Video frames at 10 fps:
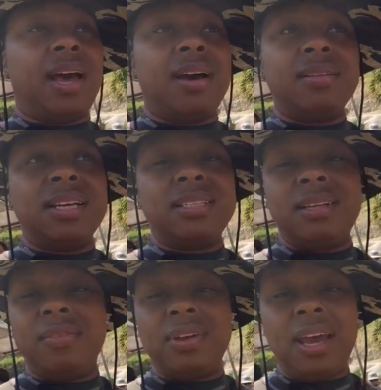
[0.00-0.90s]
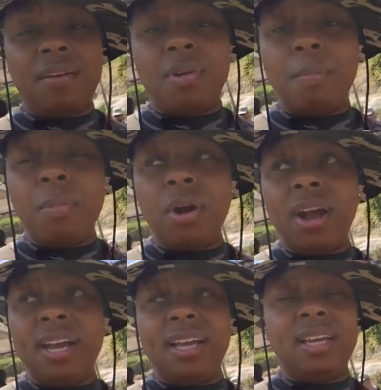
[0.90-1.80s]
all that stuff, they have a
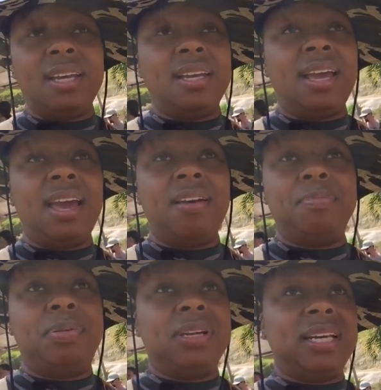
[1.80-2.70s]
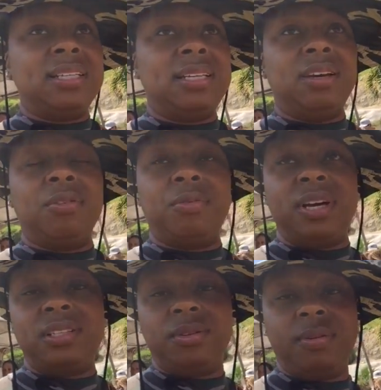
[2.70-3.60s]
market and they have plenty of
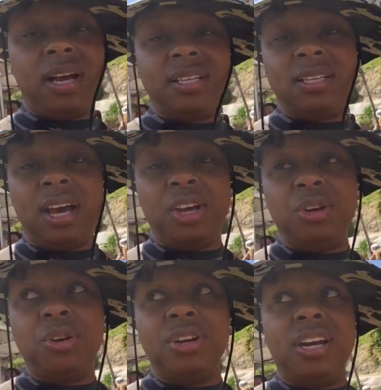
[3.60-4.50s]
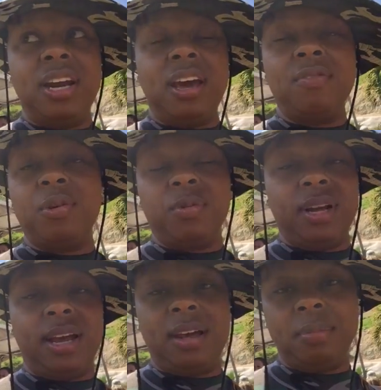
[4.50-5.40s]
restaurants. Like, you'll never
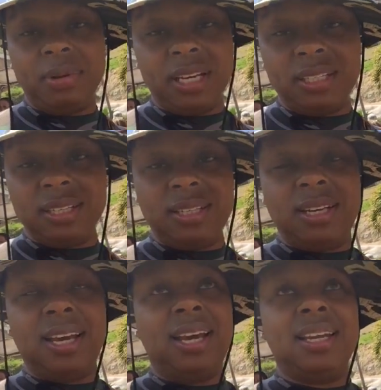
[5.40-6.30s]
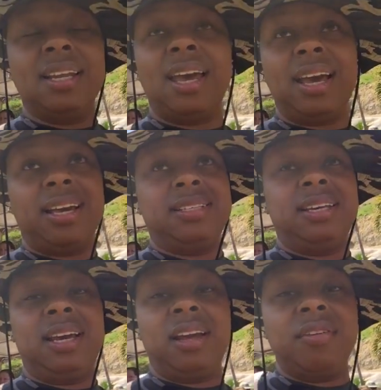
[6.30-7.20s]
run out of places to eat. And like I
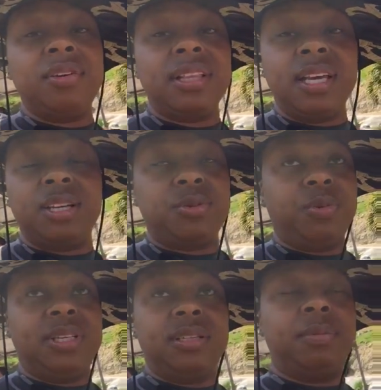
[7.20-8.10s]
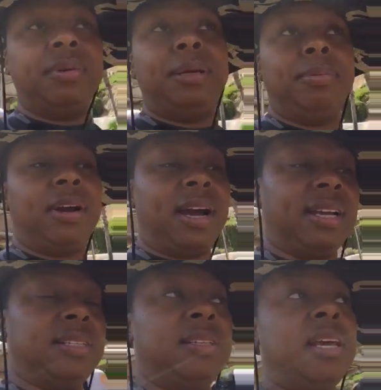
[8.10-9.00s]
said, everything is reasonably
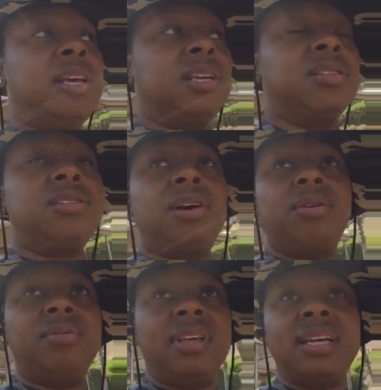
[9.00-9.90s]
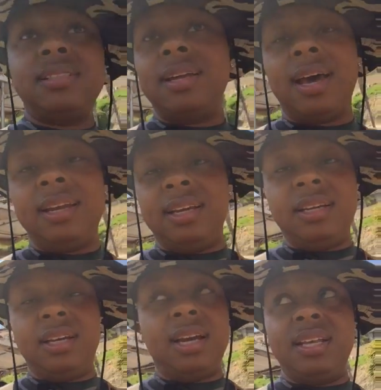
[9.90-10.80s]
priced, so that's not
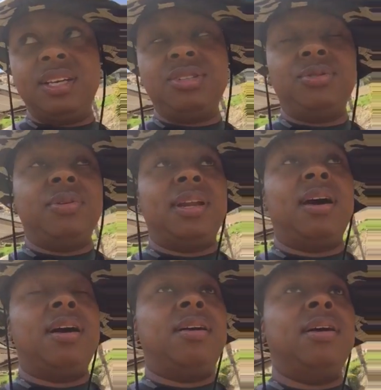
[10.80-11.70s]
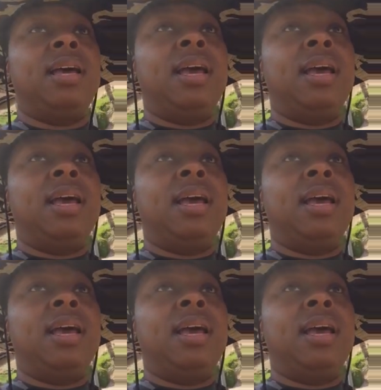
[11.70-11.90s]
an issue at all.